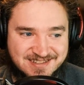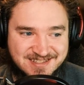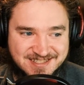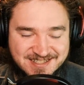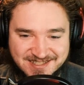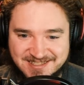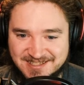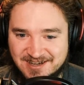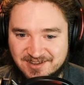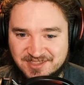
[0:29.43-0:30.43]

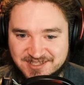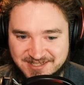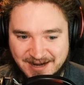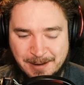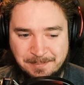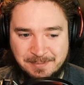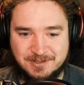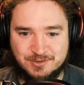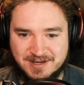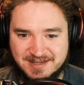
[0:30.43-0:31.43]
discussing the top
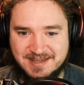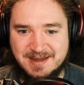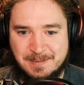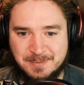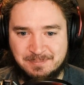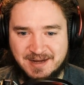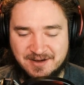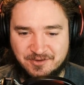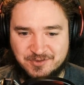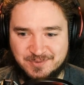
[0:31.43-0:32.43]
training camp
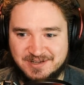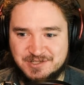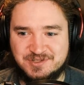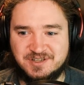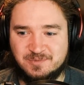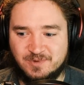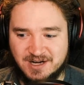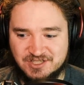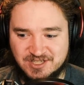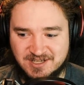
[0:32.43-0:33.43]
battles we're interested in
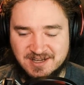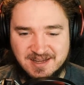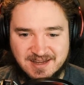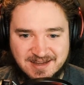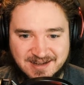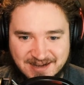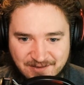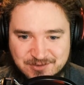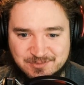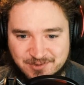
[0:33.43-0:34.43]
watching. Going to
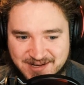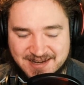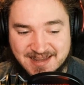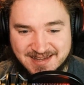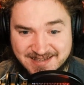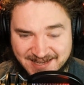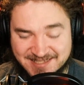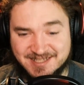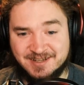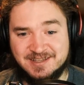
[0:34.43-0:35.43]
have some great
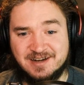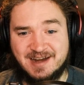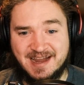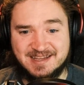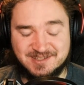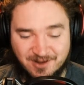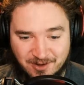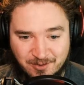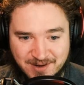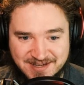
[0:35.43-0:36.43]
guests on there as
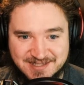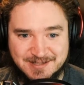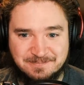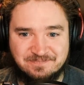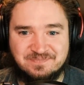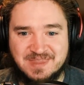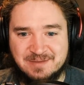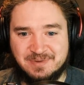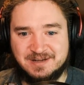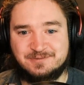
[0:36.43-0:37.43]
always.
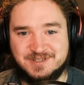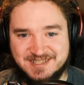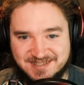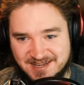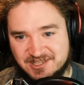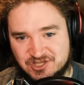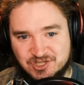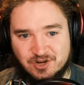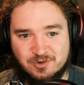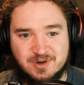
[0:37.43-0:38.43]
But for today's
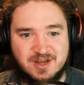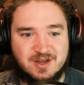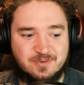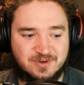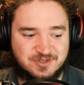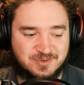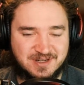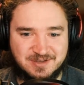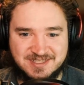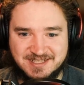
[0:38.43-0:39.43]
show, we're
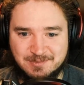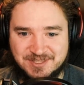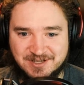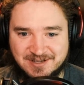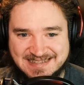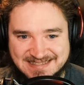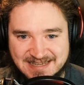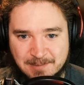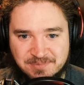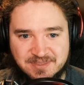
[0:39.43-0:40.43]
sticking with our
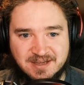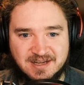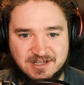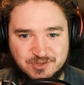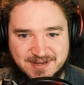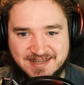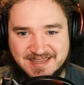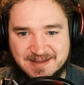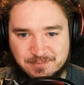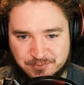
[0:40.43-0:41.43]
in-depth training
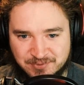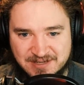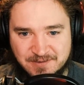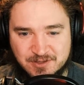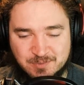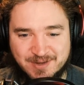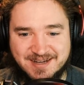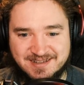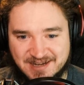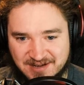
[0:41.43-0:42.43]
camp previews,
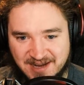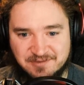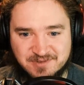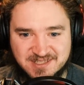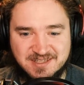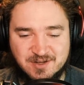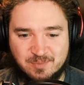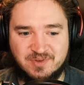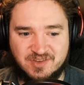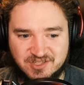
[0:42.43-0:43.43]
breaking down every
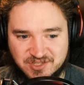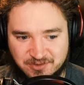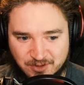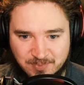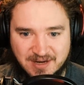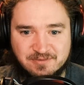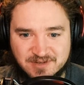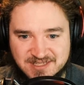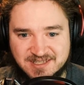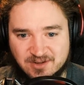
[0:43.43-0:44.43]
single position group,
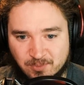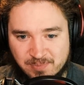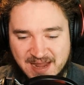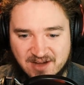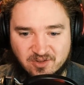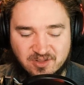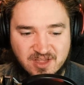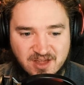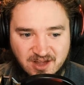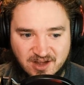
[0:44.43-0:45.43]
every single battle
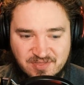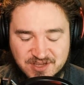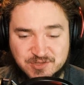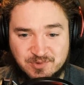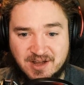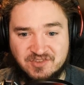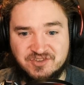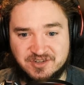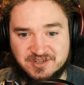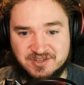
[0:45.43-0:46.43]
on this
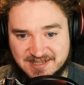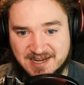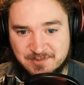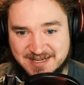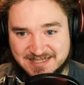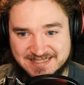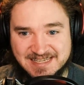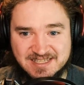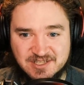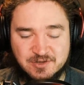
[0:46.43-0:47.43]
roster. And today we
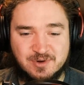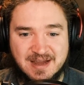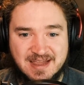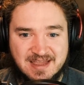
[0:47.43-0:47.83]
continue